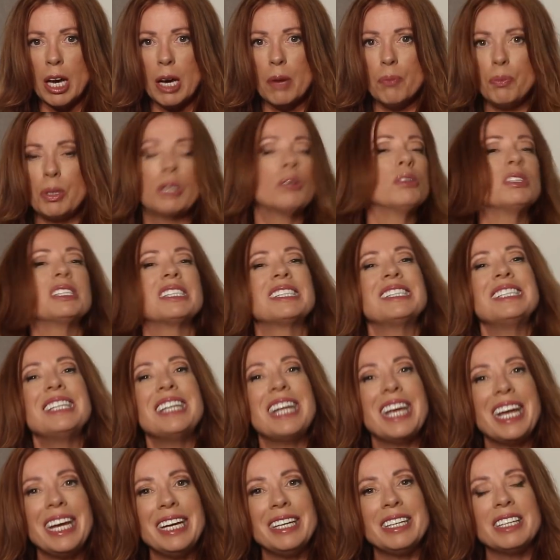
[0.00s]
because
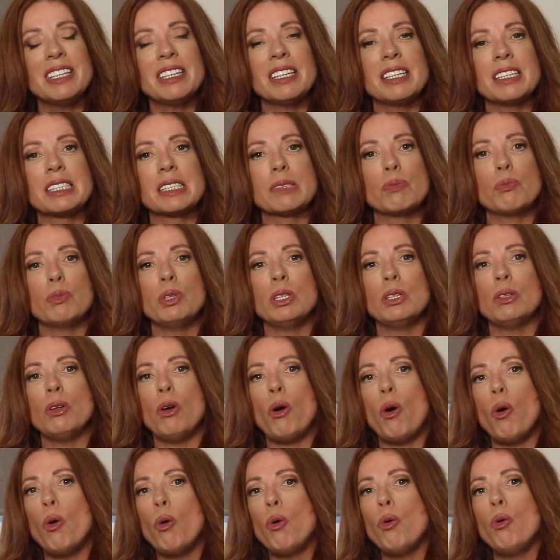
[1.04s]
neediness
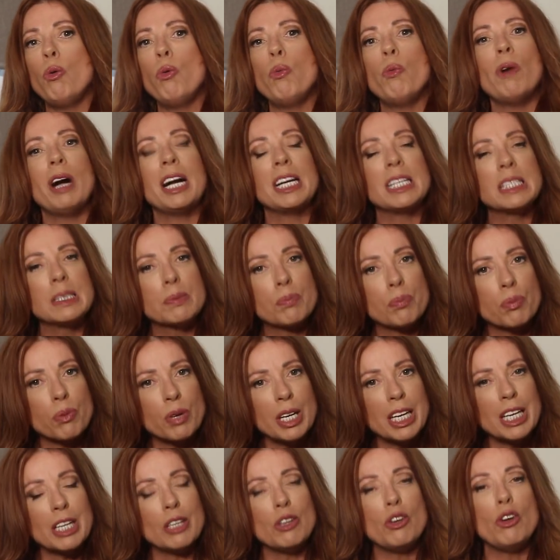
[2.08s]
will always
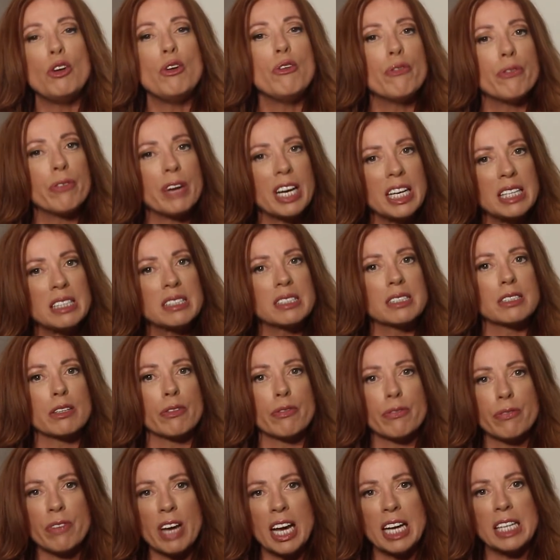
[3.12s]
bring you face to
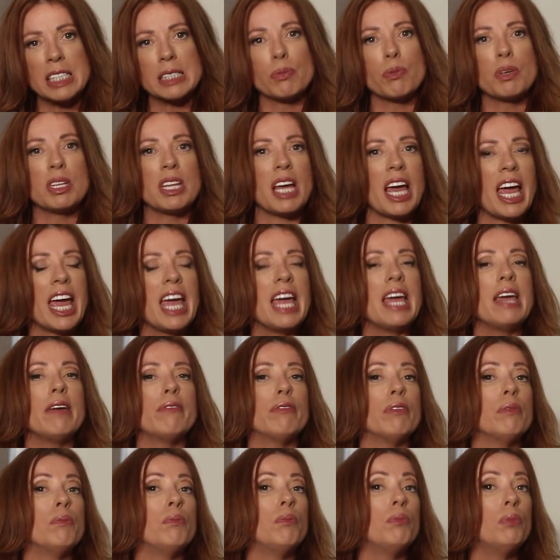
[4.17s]
face with
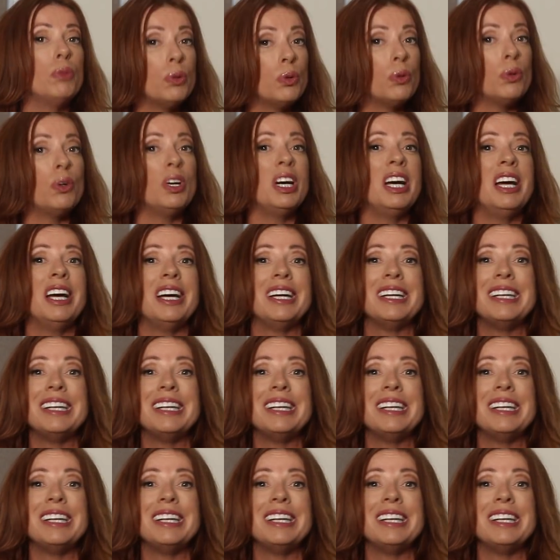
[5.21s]
even more